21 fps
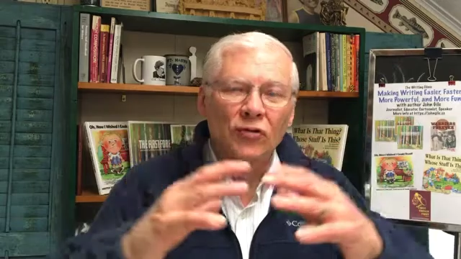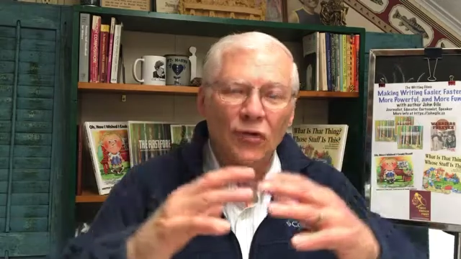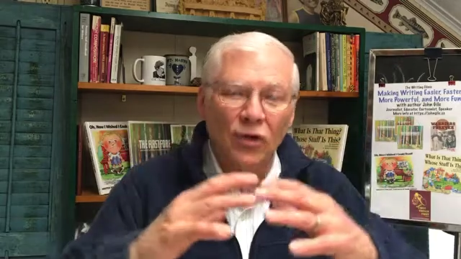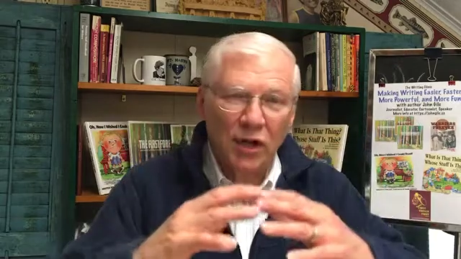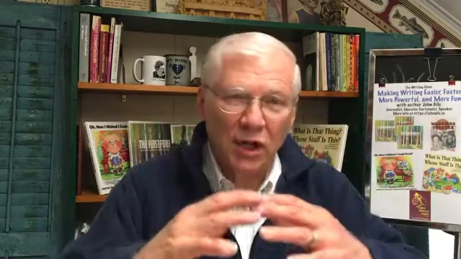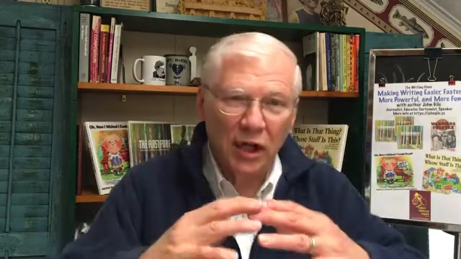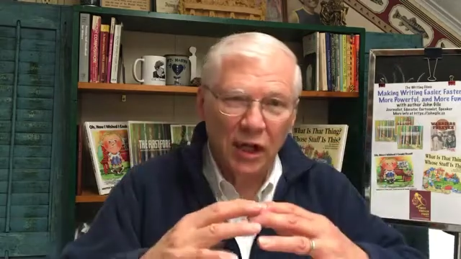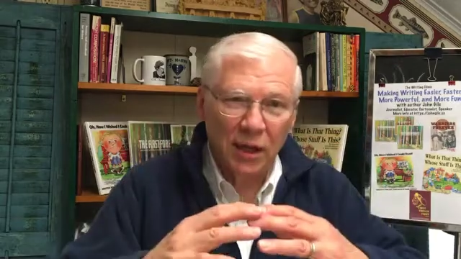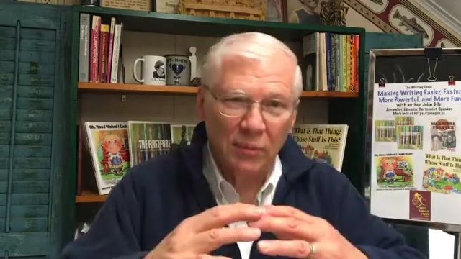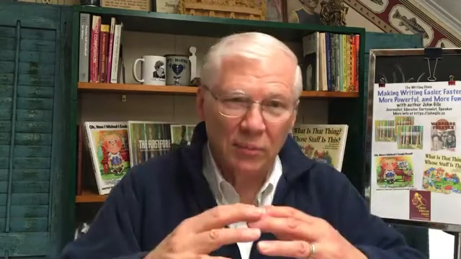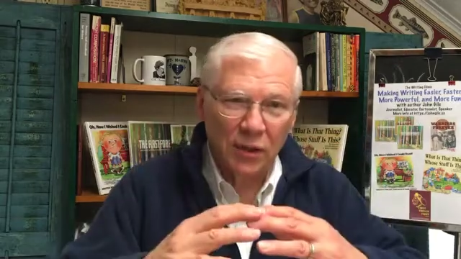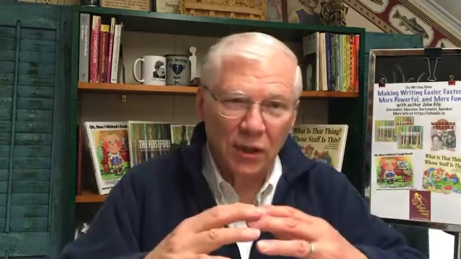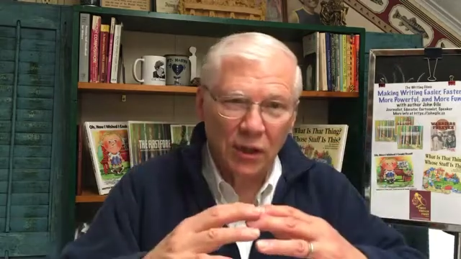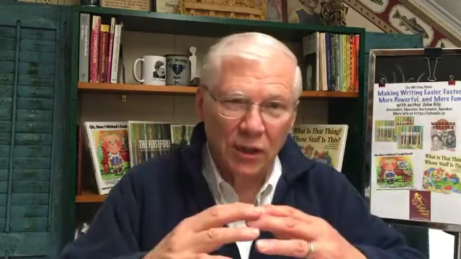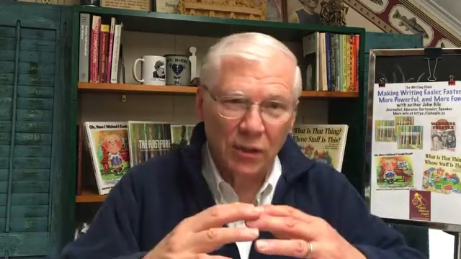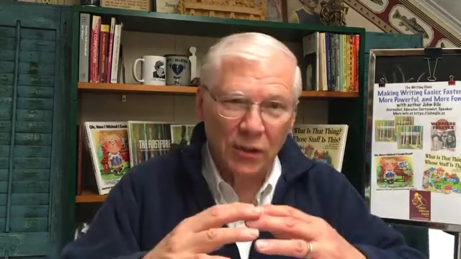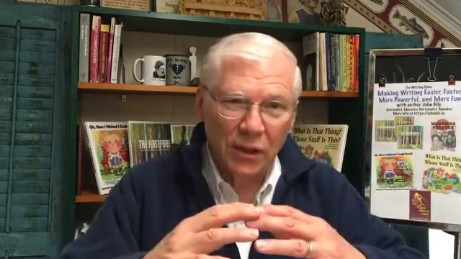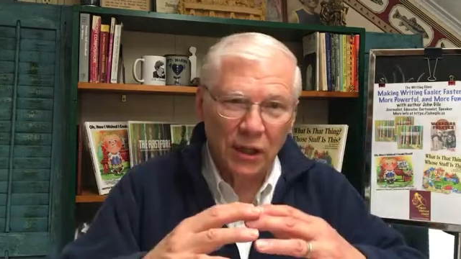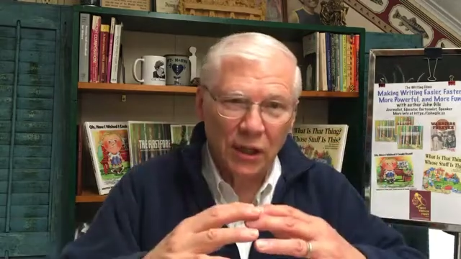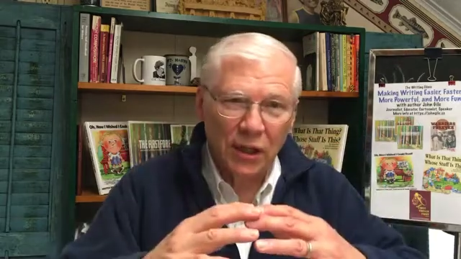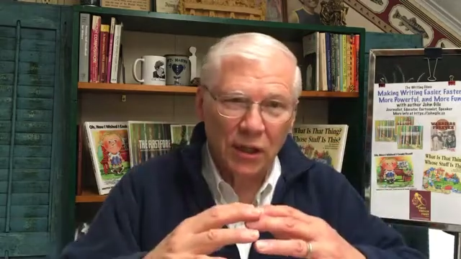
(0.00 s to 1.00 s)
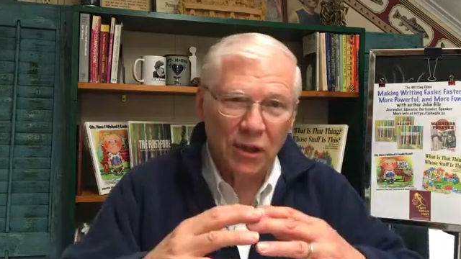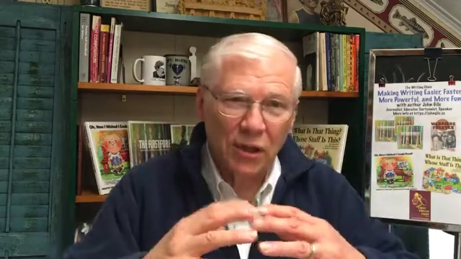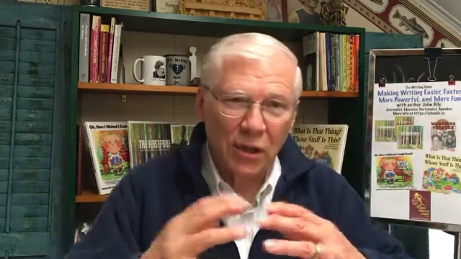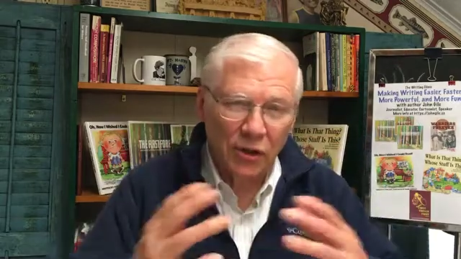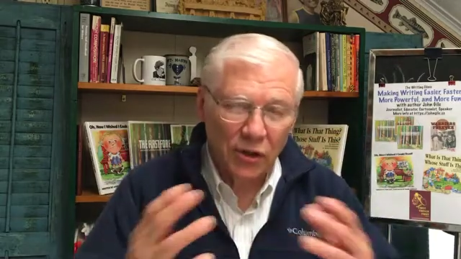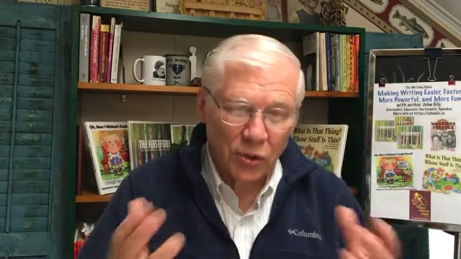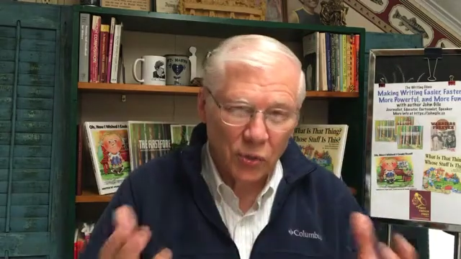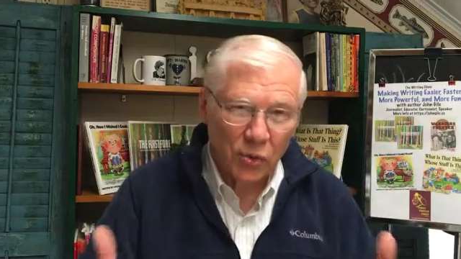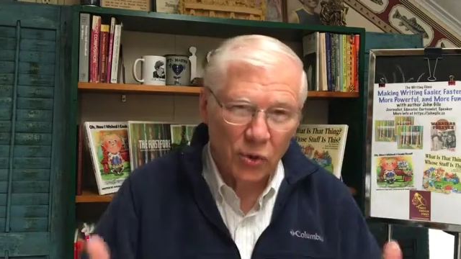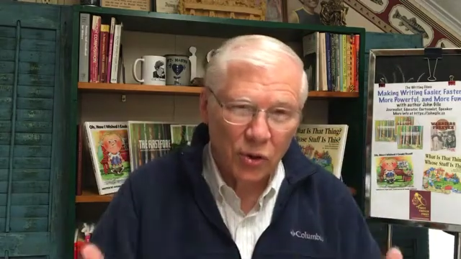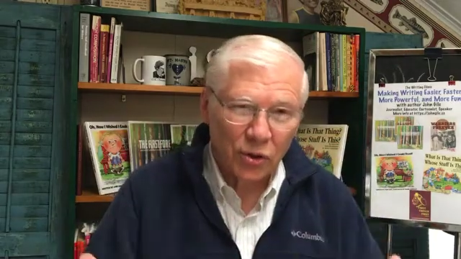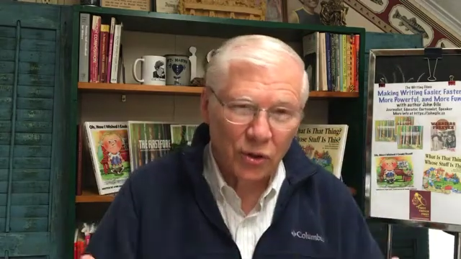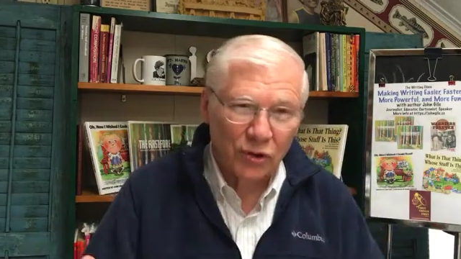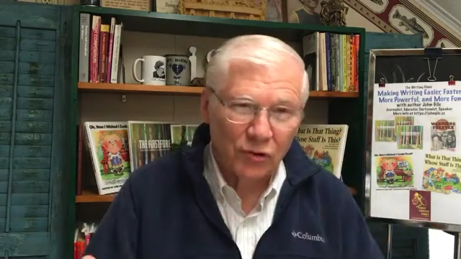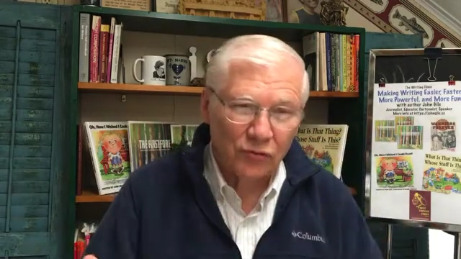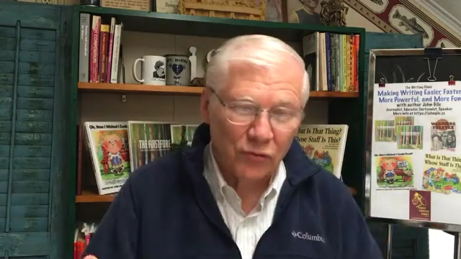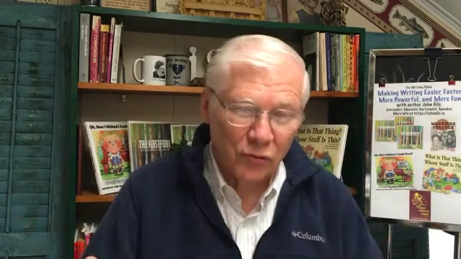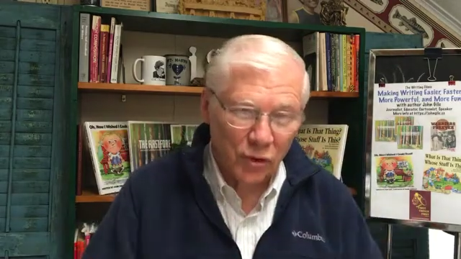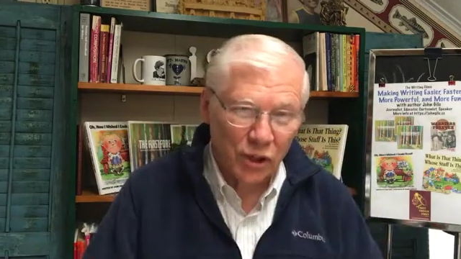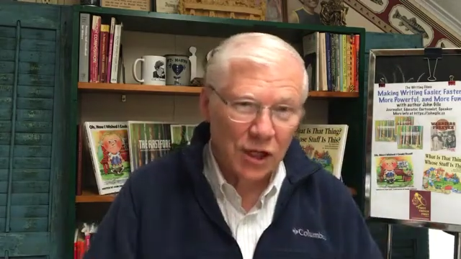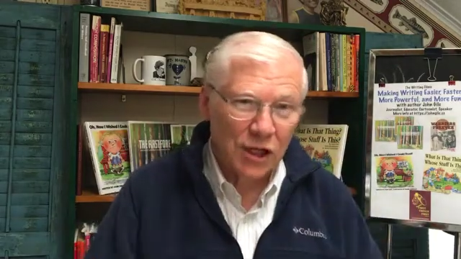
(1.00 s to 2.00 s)
vocabulary than the world
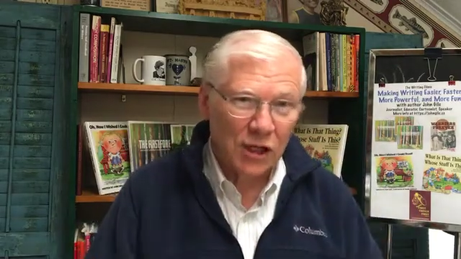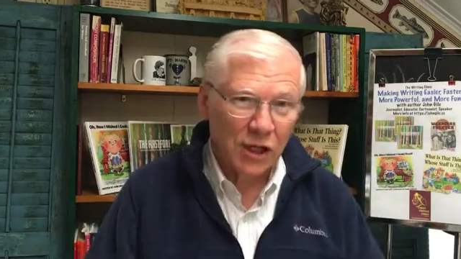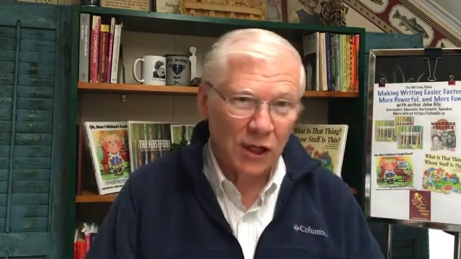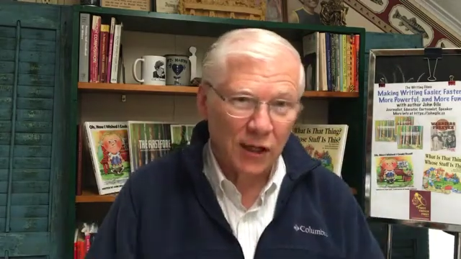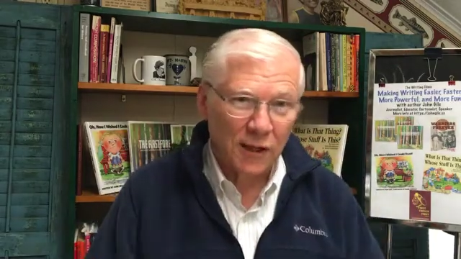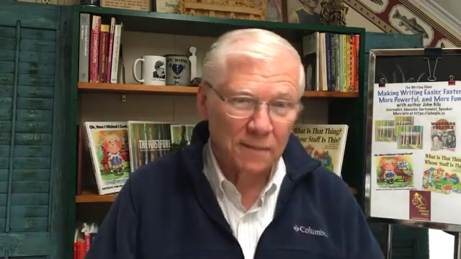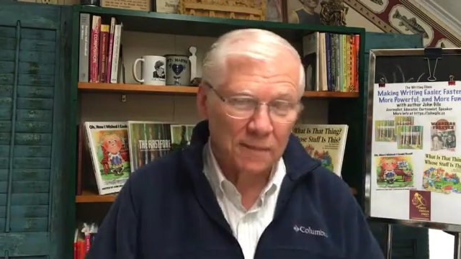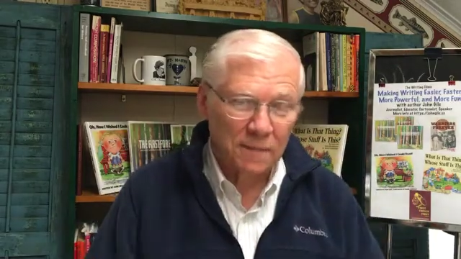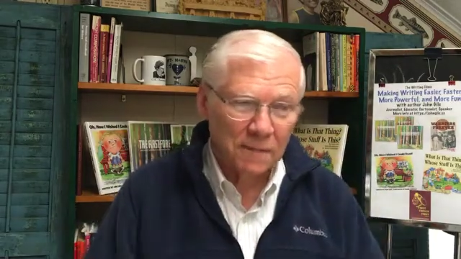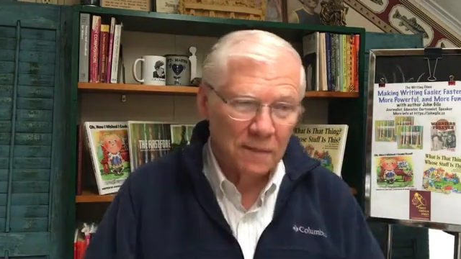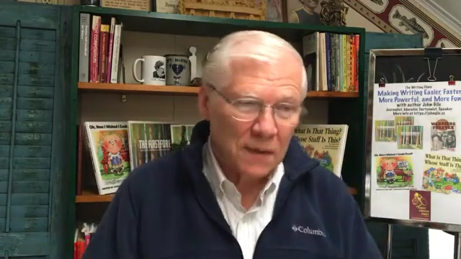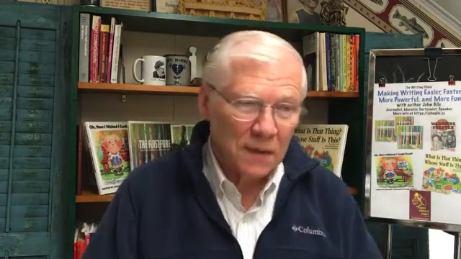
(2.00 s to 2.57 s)
of reading.